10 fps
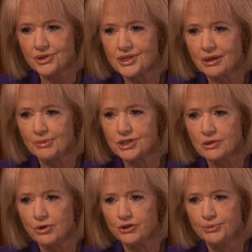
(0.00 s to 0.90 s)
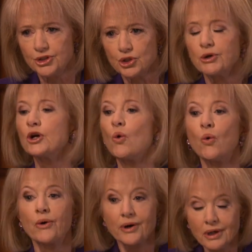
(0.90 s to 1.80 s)
Is that mm-hmm. basically what you've been doing, mm-hmm.
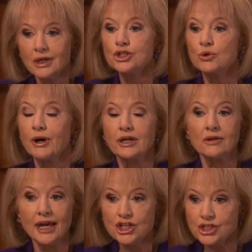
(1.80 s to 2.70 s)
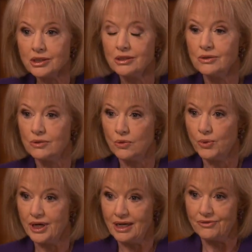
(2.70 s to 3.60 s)
or to regulation or
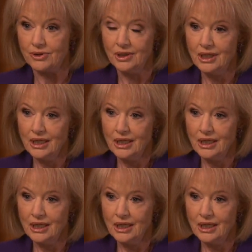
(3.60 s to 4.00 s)
whatever?